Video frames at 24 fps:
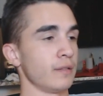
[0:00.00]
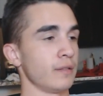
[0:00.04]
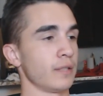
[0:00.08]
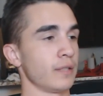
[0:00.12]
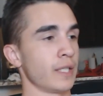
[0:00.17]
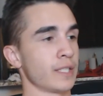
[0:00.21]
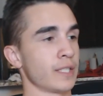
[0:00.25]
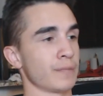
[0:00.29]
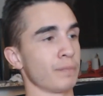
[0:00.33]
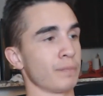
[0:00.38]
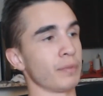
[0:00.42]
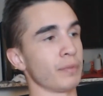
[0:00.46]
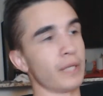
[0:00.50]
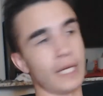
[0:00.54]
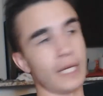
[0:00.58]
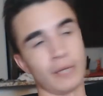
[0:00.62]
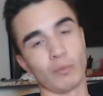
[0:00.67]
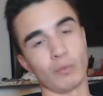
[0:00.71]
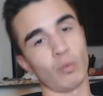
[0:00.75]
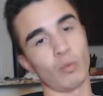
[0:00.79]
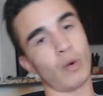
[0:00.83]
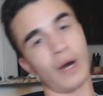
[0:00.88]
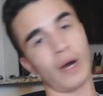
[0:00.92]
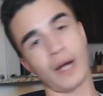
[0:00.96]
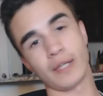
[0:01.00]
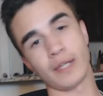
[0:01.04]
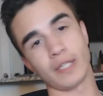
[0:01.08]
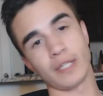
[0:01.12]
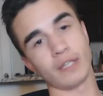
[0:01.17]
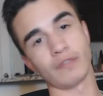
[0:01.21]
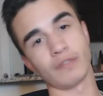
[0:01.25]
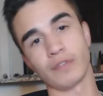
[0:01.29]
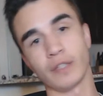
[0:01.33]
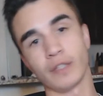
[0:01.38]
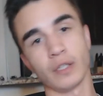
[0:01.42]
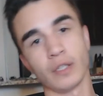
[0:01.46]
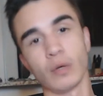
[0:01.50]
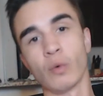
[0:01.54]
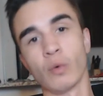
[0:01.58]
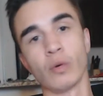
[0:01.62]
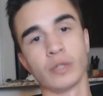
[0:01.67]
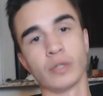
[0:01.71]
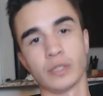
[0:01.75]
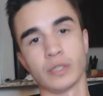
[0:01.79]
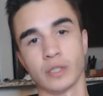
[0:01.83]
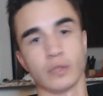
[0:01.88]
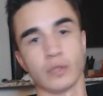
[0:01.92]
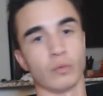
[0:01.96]
explain why they feel a
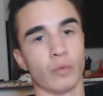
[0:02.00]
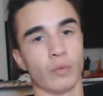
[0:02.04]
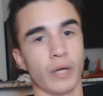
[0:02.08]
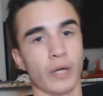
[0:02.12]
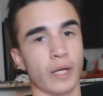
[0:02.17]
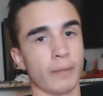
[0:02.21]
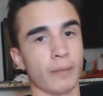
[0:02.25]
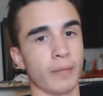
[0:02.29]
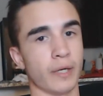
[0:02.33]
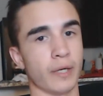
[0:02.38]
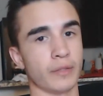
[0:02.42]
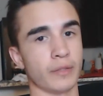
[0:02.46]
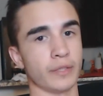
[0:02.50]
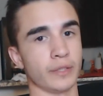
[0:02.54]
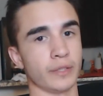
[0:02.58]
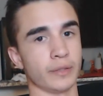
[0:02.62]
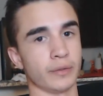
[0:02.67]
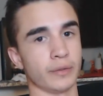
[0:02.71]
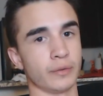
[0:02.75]
certain way about you,